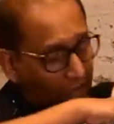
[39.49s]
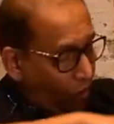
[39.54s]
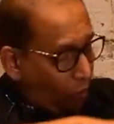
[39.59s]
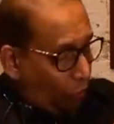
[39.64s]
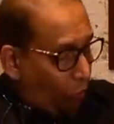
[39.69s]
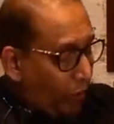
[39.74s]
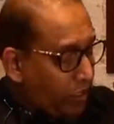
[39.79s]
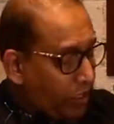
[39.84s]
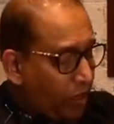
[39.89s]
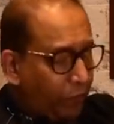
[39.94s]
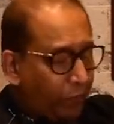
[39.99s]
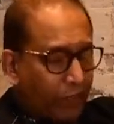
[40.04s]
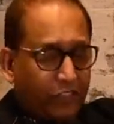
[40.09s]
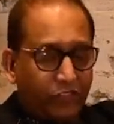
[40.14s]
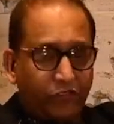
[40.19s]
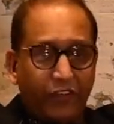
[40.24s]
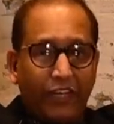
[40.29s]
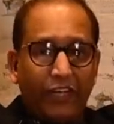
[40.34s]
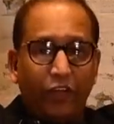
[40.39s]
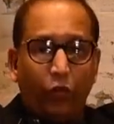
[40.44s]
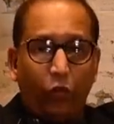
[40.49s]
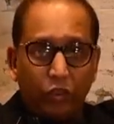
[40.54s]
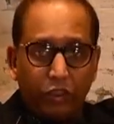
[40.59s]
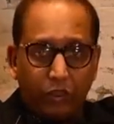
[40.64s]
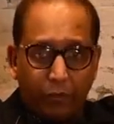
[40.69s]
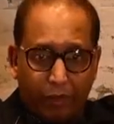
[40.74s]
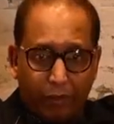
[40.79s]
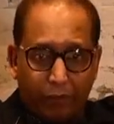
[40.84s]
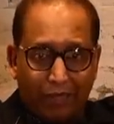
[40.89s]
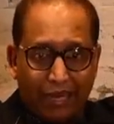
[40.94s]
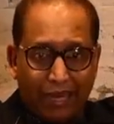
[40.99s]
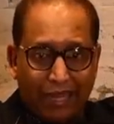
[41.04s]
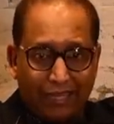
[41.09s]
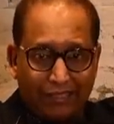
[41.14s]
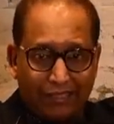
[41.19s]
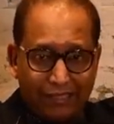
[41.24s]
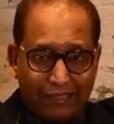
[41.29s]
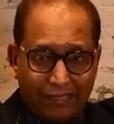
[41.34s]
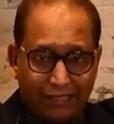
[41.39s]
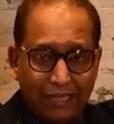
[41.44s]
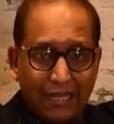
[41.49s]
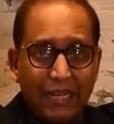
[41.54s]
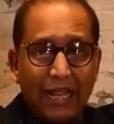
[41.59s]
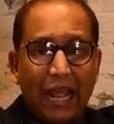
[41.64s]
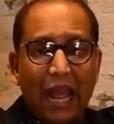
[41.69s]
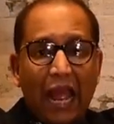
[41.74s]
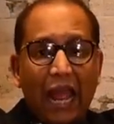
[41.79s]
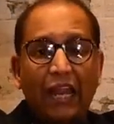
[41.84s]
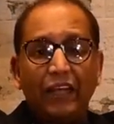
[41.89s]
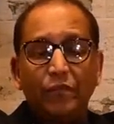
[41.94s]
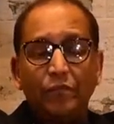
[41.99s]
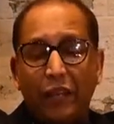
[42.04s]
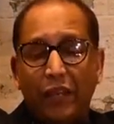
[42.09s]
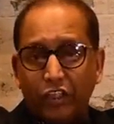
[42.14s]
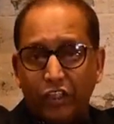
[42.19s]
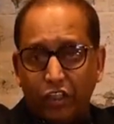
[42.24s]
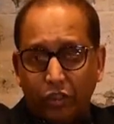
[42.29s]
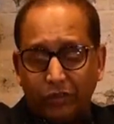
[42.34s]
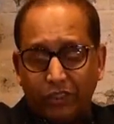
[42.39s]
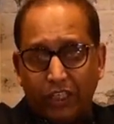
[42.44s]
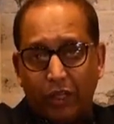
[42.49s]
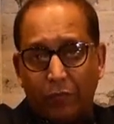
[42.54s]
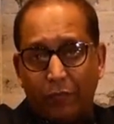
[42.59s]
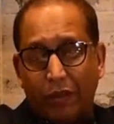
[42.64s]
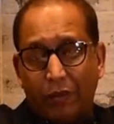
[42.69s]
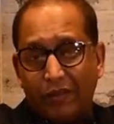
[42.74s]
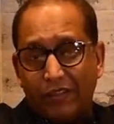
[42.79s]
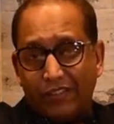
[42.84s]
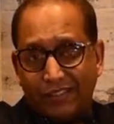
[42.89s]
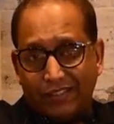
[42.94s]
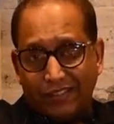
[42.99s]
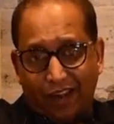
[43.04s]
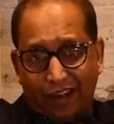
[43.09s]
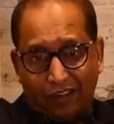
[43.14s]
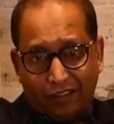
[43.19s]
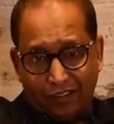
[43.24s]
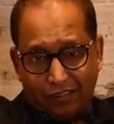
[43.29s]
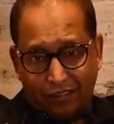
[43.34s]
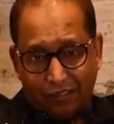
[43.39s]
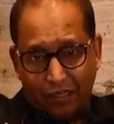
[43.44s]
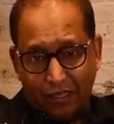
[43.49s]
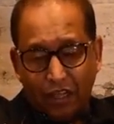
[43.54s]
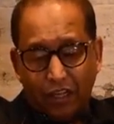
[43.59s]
When you're breastfeeding, hold the baby like this and make sure that the baby sucks.